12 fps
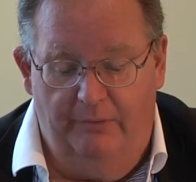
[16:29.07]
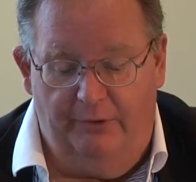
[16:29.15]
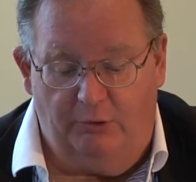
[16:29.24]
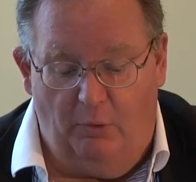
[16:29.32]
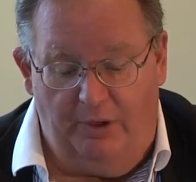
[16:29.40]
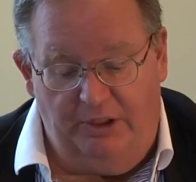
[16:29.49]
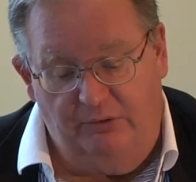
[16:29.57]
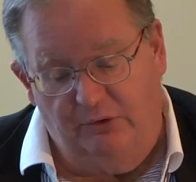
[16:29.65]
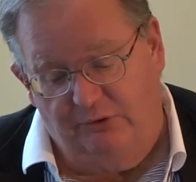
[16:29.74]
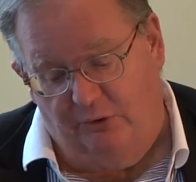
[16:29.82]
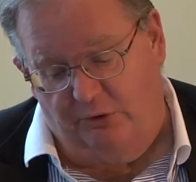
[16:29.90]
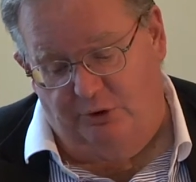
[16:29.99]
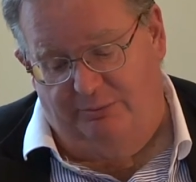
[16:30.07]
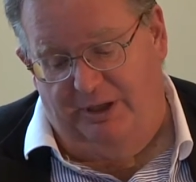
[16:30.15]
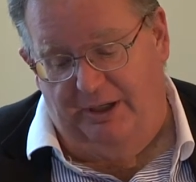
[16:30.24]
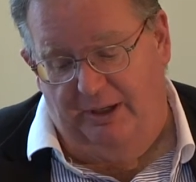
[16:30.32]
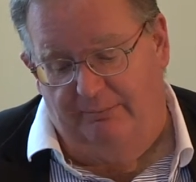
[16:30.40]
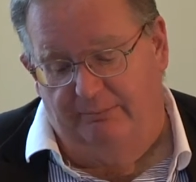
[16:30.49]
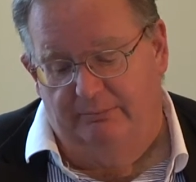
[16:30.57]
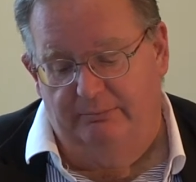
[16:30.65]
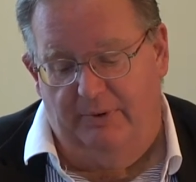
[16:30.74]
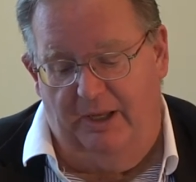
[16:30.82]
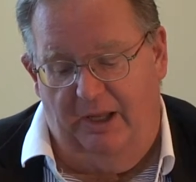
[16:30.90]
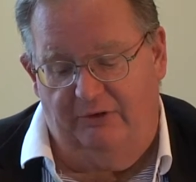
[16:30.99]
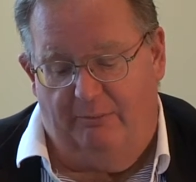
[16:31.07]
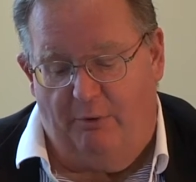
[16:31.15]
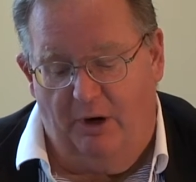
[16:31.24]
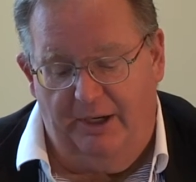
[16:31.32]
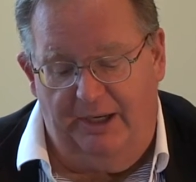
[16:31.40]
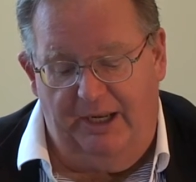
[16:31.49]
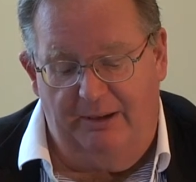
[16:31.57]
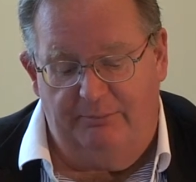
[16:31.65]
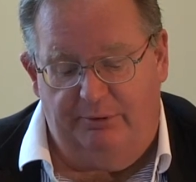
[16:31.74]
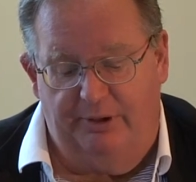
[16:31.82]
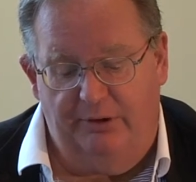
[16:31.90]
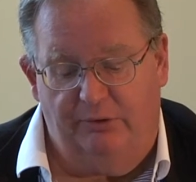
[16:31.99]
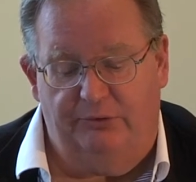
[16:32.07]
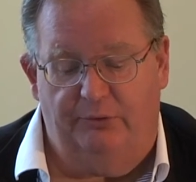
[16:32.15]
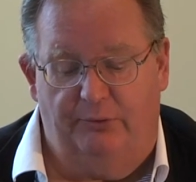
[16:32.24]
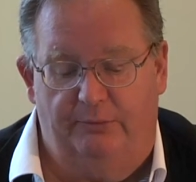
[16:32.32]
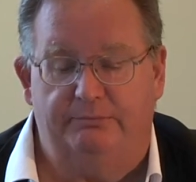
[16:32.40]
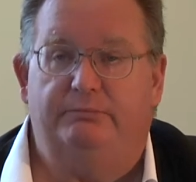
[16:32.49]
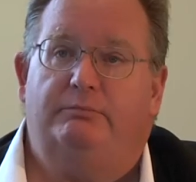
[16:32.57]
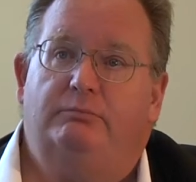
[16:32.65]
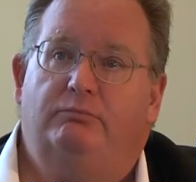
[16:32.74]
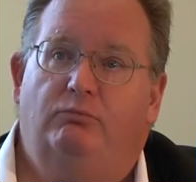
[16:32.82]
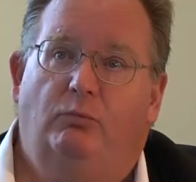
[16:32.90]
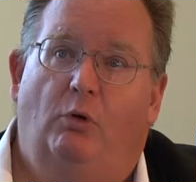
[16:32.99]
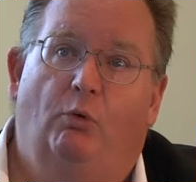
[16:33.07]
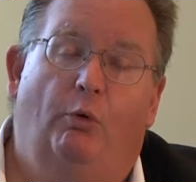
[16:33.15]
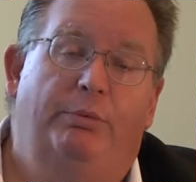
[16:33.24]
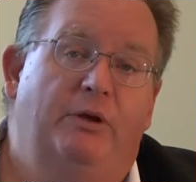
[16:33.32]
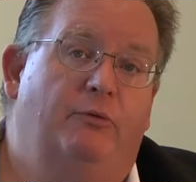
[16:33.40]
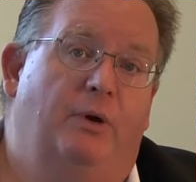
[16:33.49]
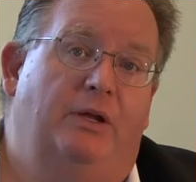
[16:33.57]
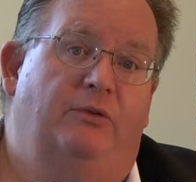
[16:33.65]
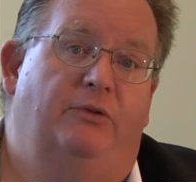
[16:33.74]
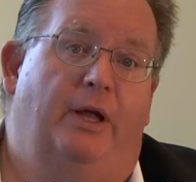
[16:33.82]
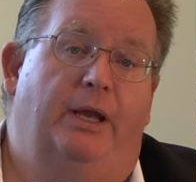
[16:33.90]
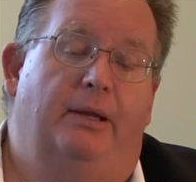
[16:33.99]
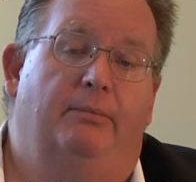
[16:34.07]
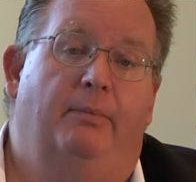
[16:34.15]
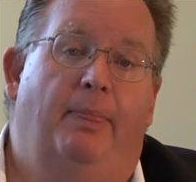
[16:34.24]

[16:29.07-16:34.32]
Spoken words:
The growing use of social media as a marketing and political tool will be of great study.